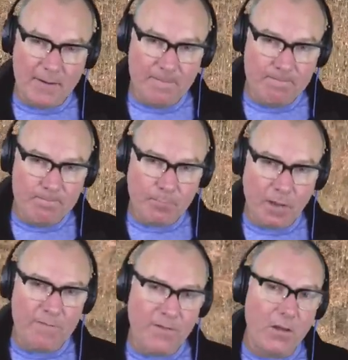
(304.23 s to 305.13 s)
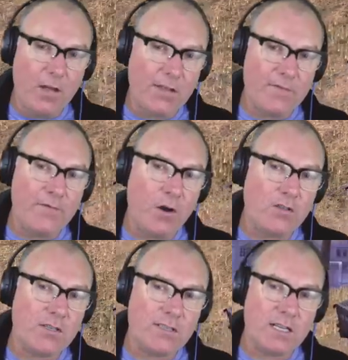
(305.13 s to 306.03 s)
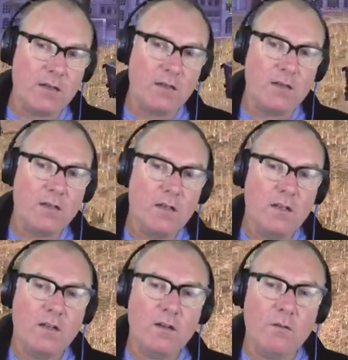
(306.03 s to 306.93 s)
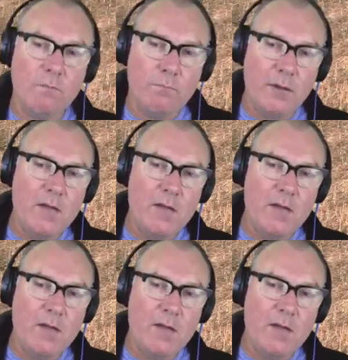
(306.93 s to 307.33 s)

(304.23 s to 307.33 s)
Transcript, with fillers: And I feel like the Foch is going to be